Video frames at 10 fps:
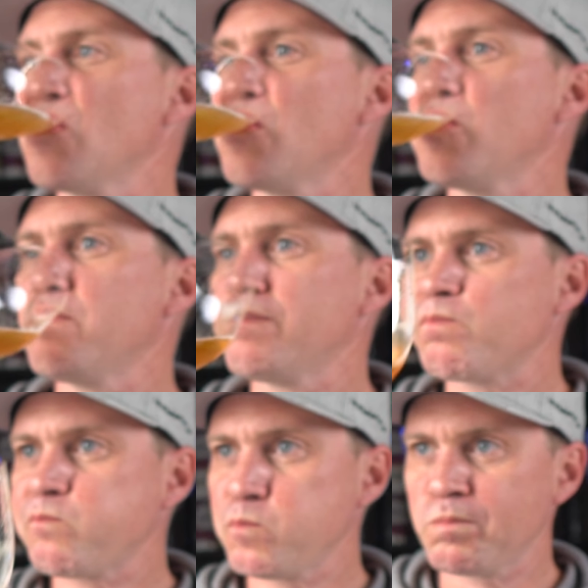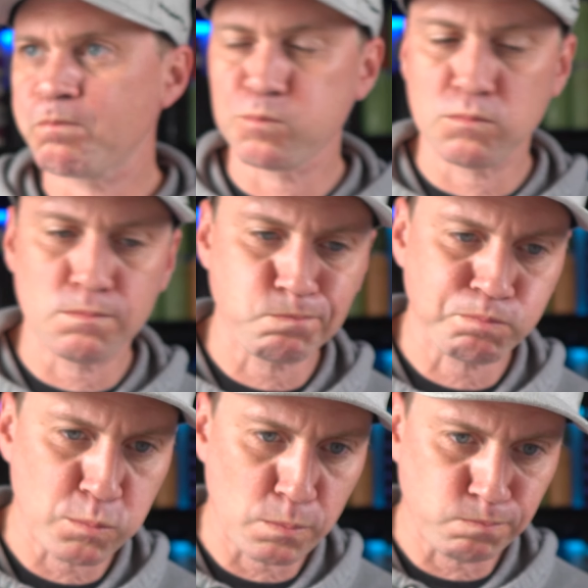a 9%
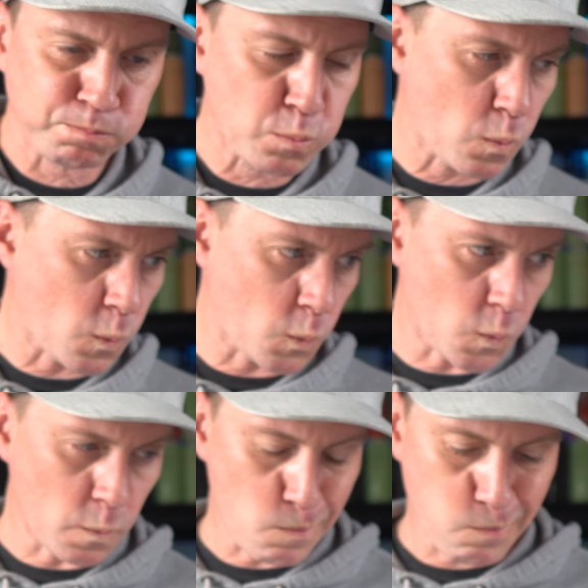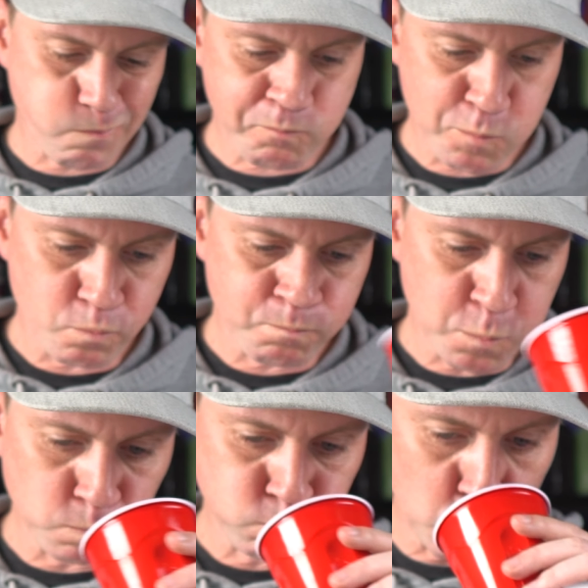alcohol. I mean, it's just
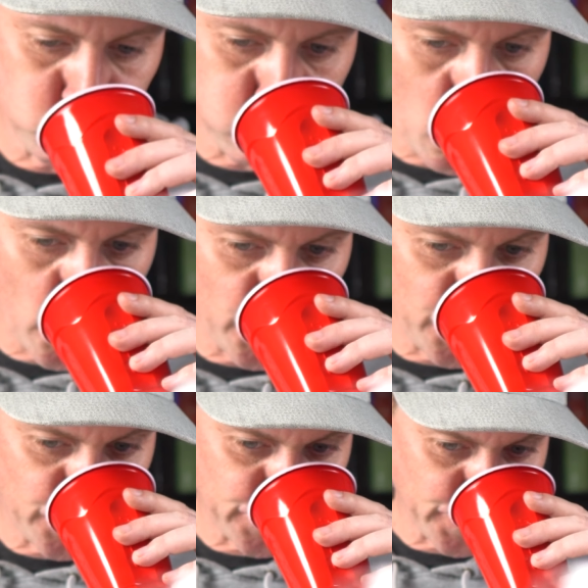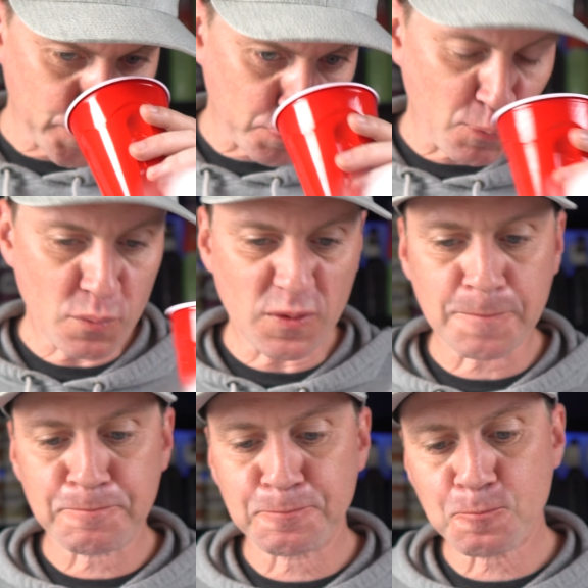so well balanced. It's